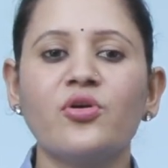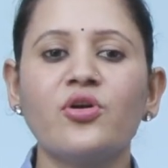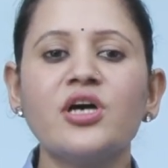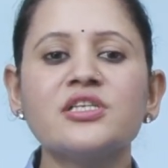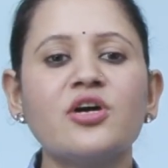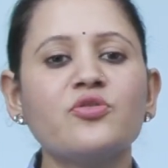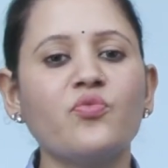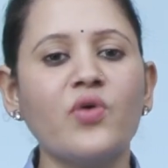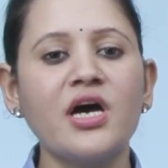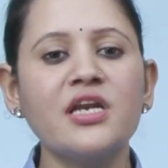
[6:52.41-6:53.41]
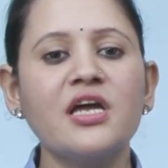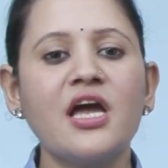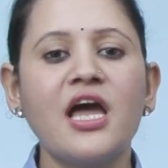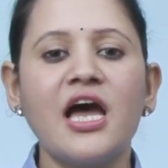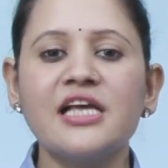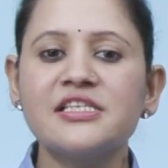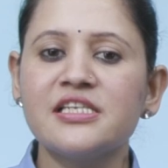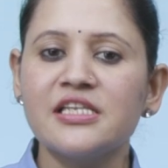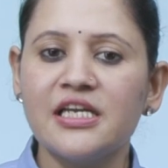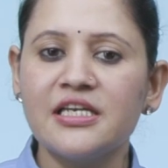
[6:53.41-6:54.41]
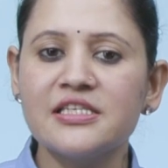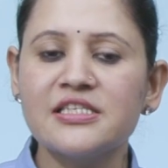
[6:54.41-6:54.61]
Cross out 1 as it